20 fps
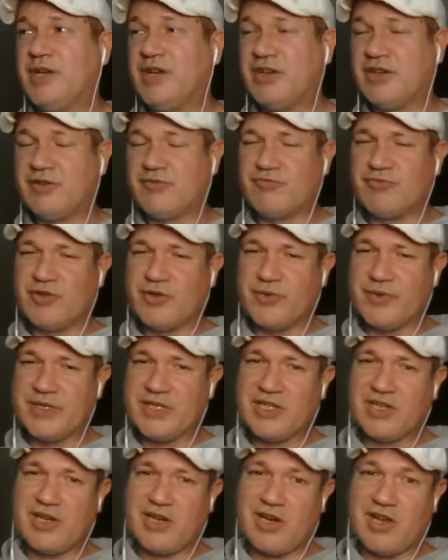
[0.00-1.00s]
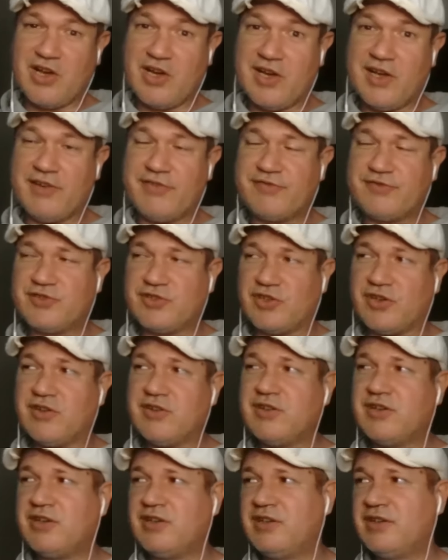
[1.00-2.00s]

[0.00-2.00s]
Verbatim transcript: We're gonna ruin your life, Some Doc.